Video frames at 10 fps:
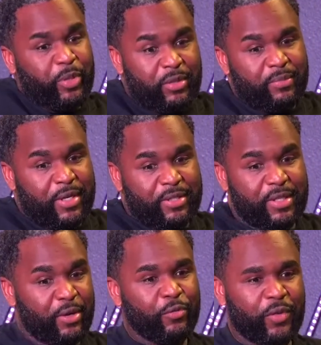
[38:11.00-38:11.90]
putting
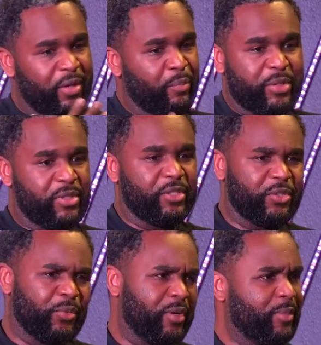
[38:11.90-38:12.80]
myself in a
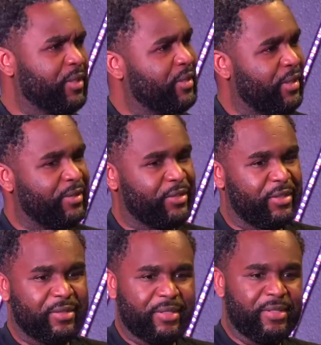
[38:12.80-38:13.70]
position where I'm looking at
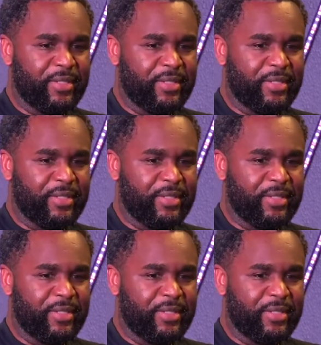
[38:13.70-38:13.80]
Jesus.